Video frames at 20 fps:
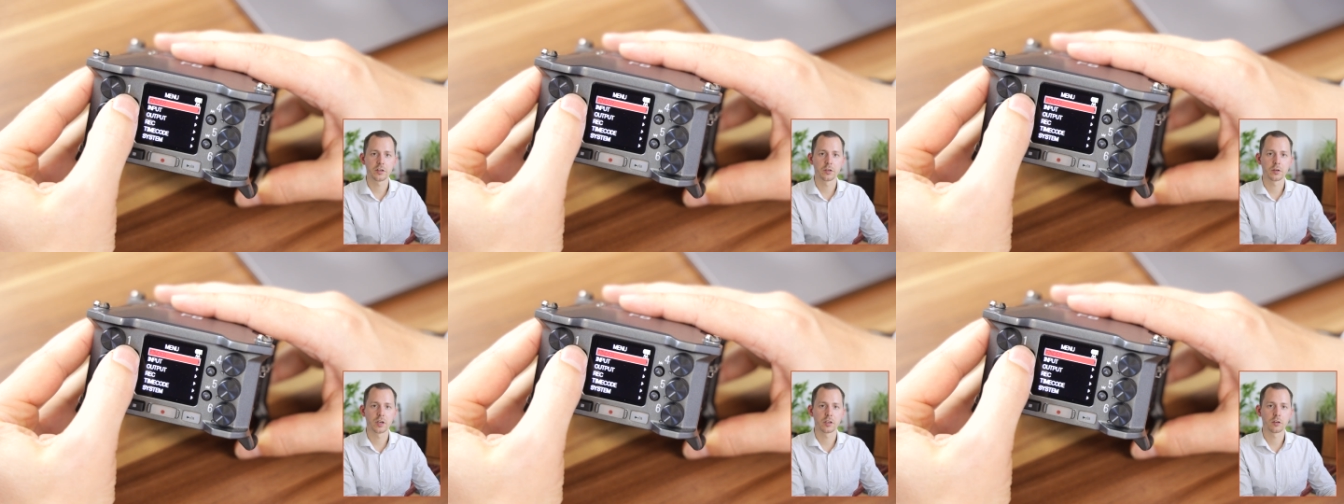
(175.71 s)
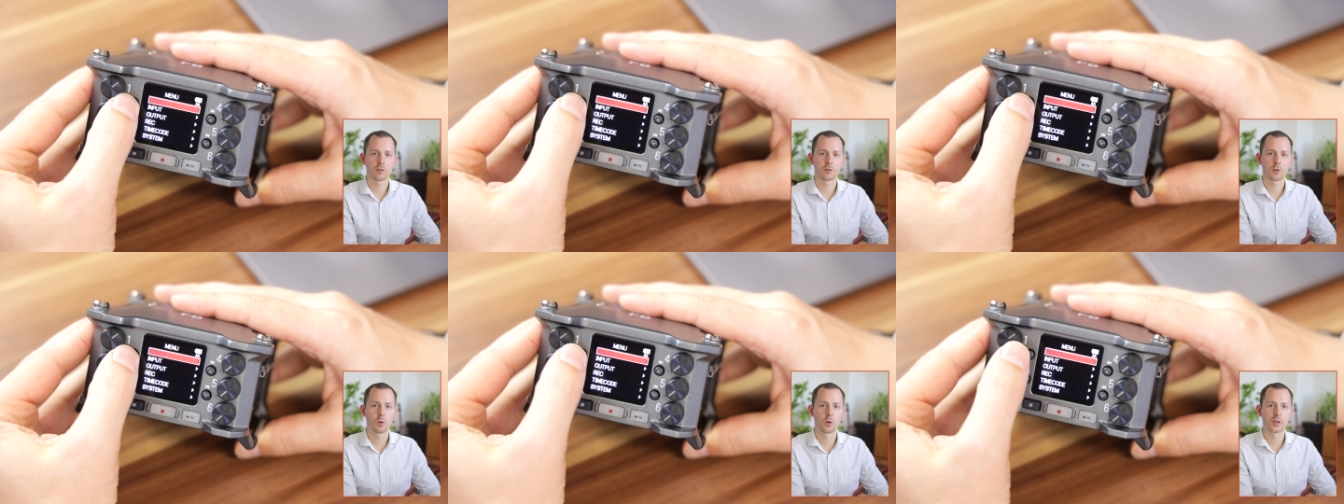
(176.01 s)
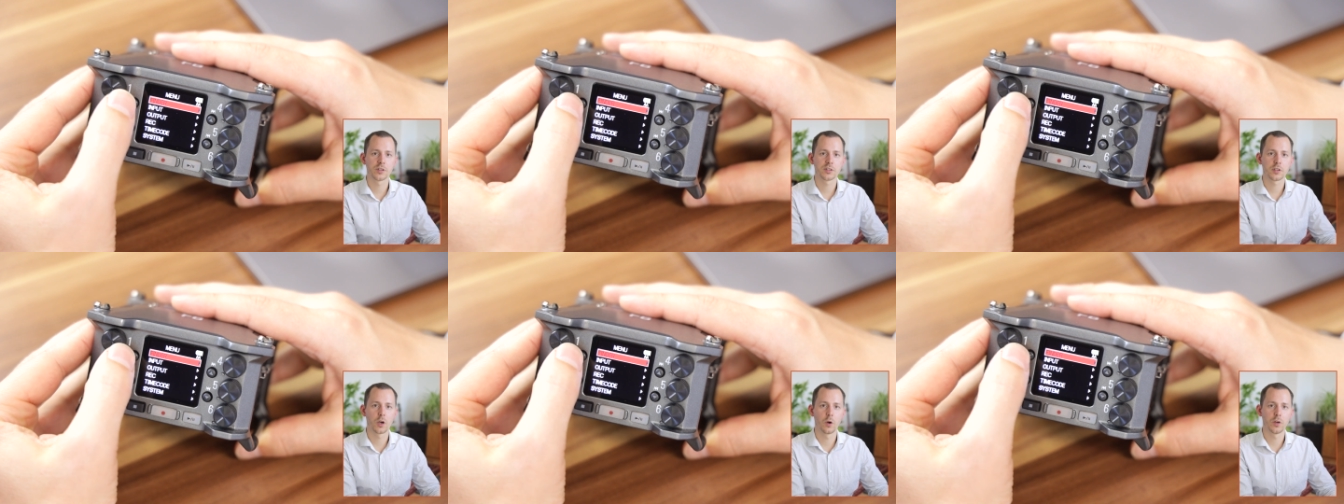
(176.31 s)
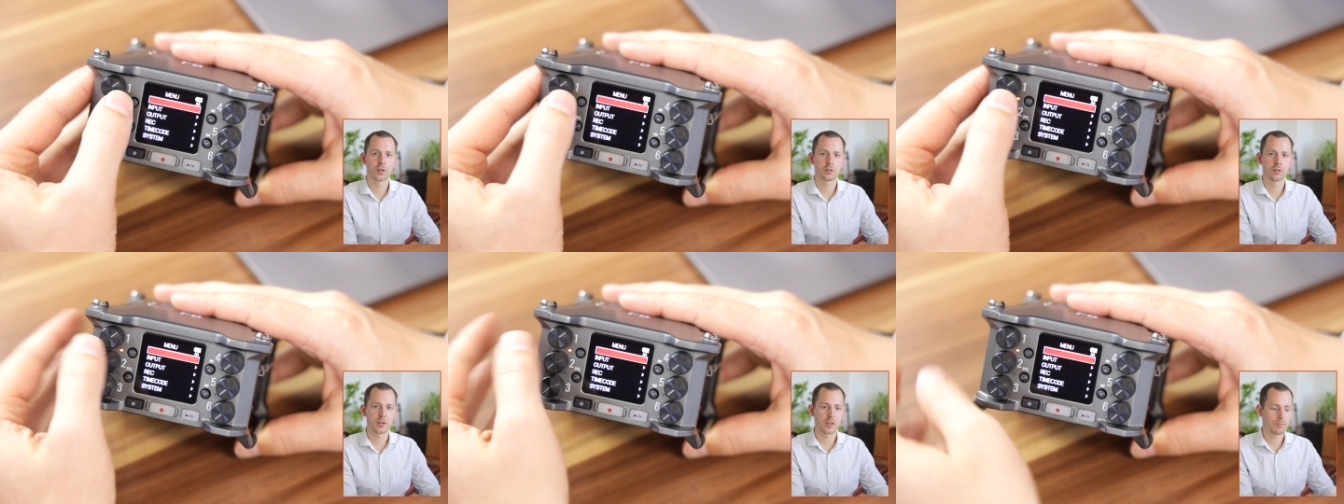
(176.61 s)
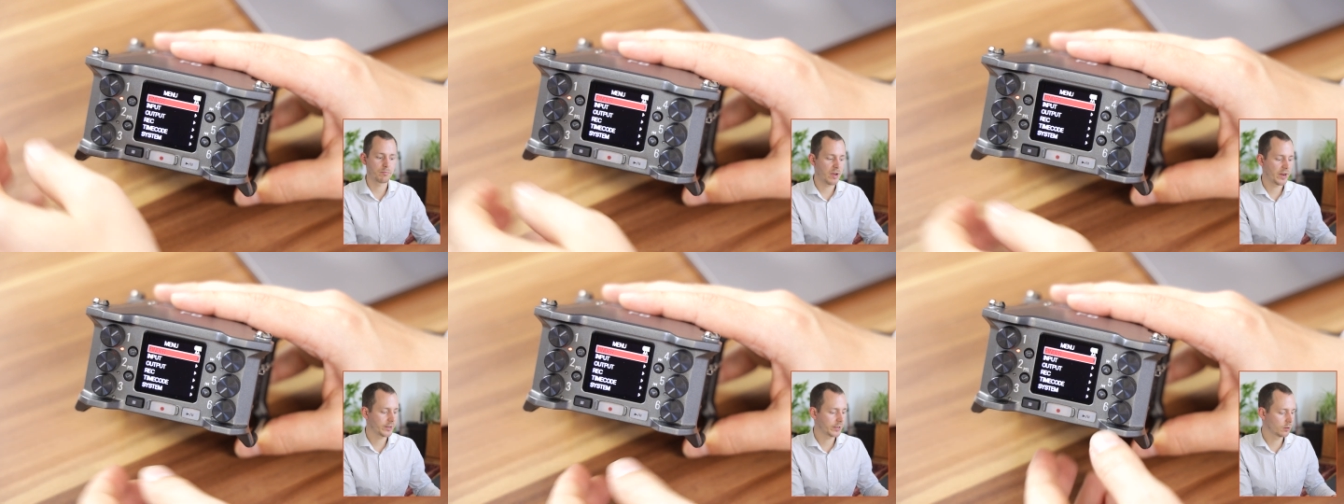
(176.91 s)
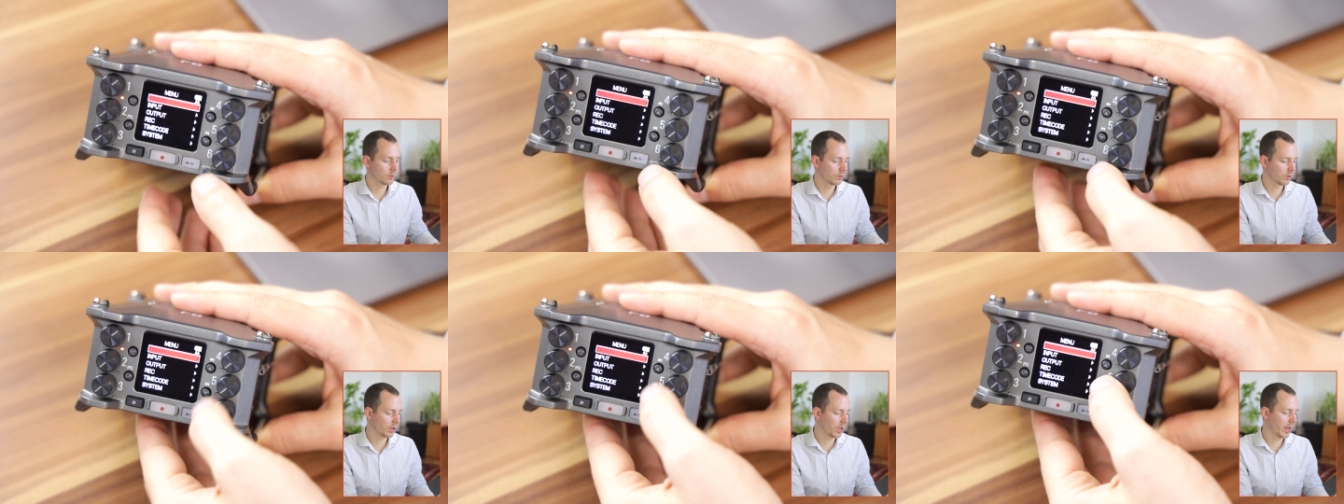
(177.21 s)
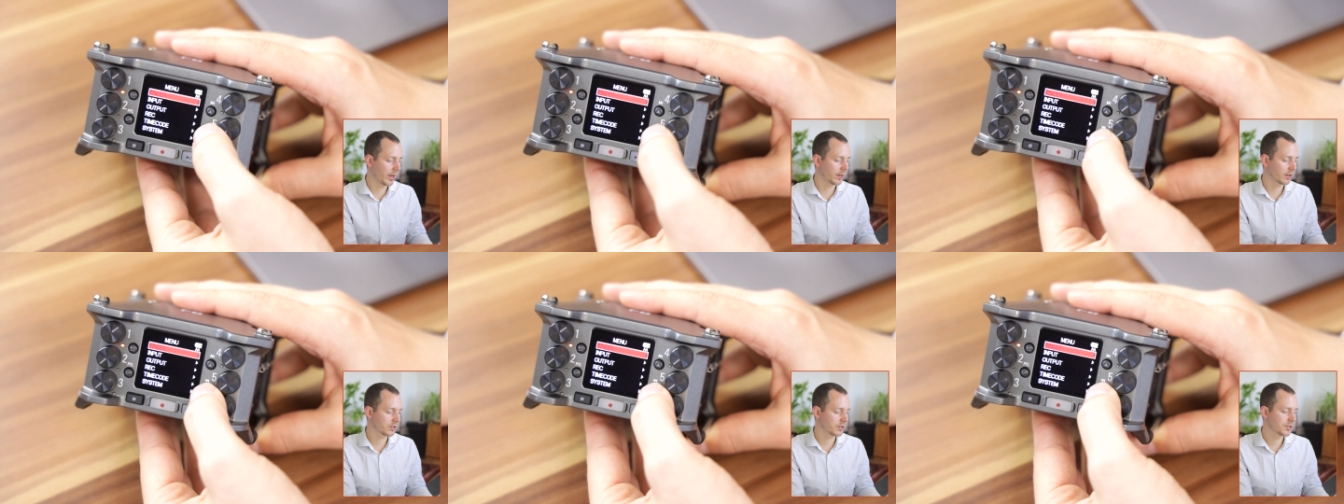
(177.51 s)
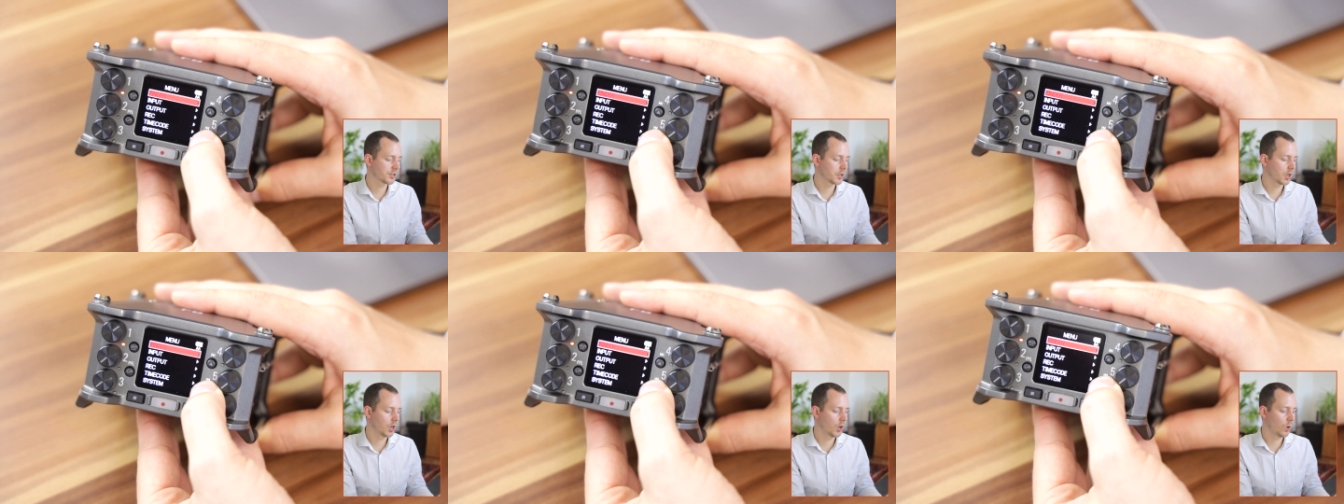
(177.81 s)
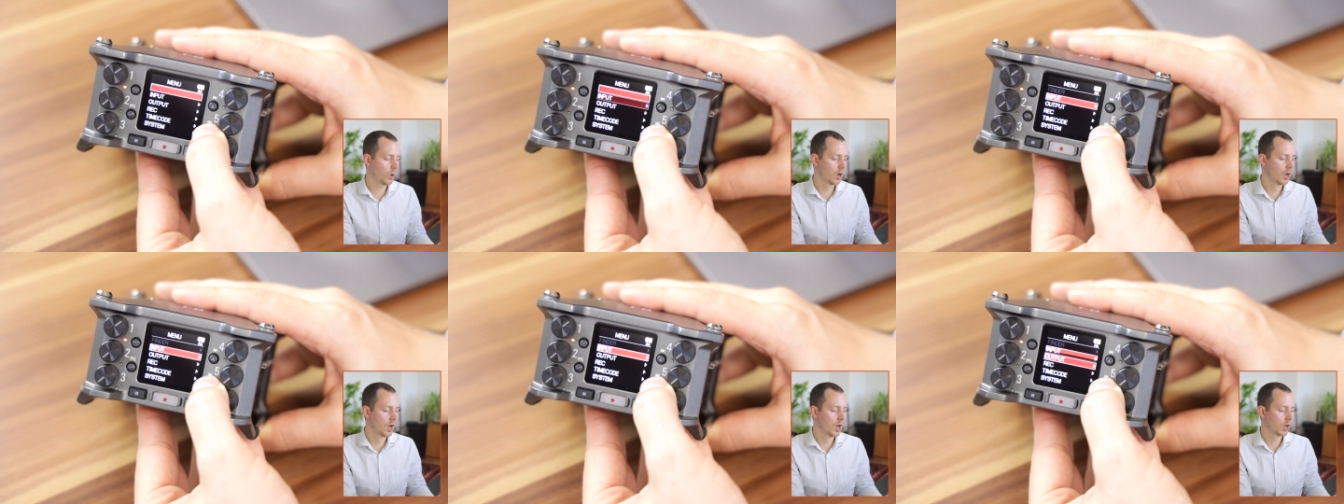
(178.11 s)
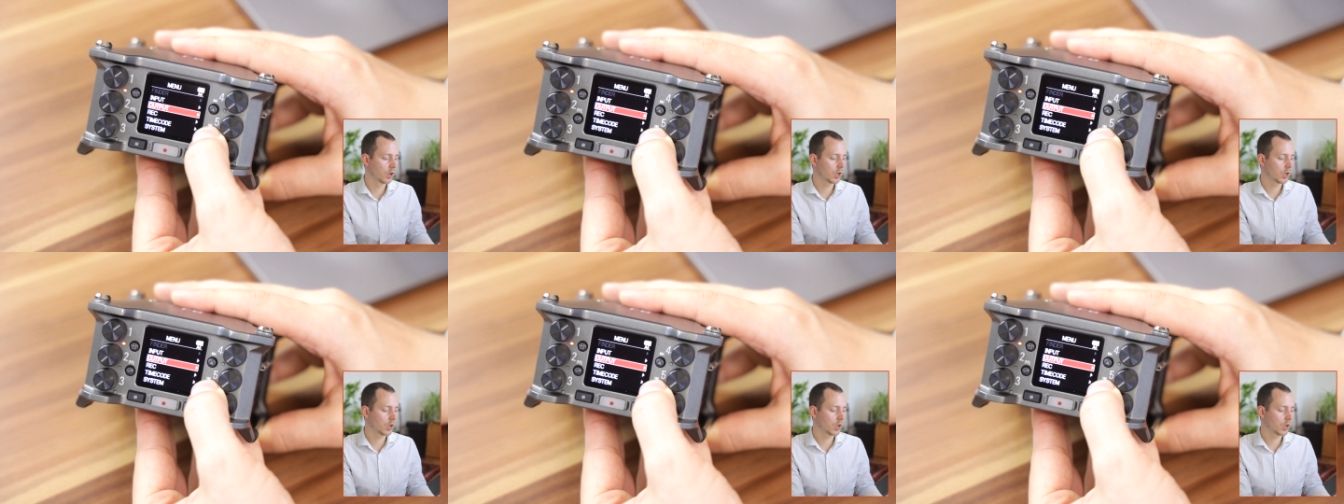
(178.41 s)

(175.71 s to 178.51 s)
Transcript: you can of course go into the menu like so,